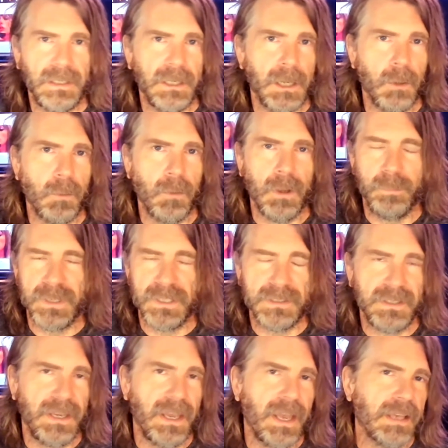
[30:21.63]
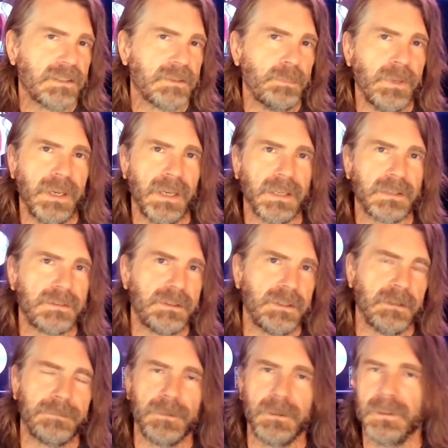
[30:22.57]
a BTS mix
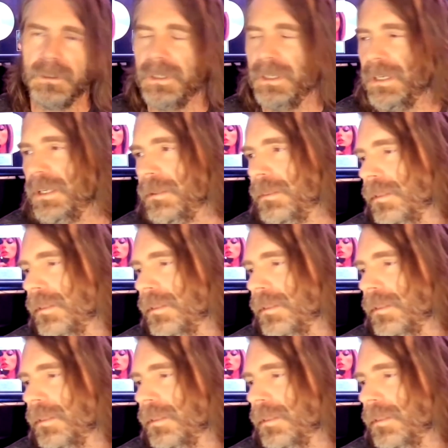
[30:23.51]
differently